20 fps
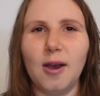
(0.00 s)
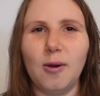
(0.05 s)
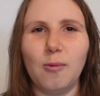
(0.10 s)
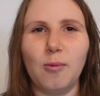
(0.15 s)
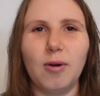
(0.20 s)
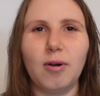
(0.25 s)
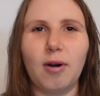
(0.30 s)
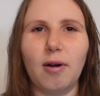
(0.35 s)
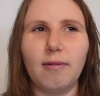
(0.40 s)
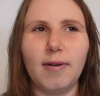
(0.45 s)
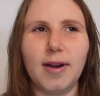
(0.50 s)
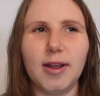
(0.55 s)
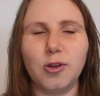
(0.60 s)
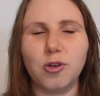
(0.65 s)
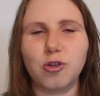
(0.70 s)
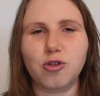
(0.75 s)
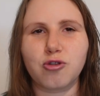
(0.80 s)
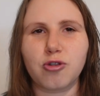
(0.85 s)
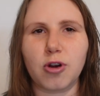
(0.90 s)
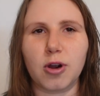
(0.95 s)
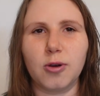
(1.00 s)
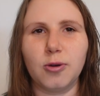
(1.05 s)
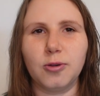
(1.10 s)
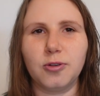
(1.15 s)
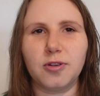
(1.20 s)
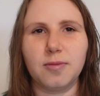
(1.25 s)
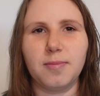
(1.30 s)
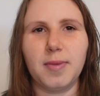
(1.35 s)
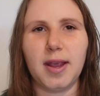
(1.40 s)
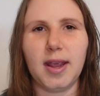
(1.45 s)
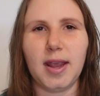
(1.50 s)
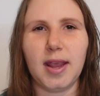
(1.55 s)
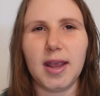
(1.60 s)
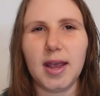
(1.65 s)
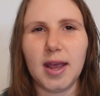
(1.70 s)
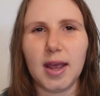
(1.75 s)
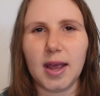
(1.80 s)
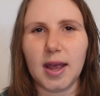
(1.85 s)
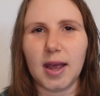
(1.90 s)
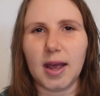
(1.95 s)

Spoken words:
were a real struggle to me.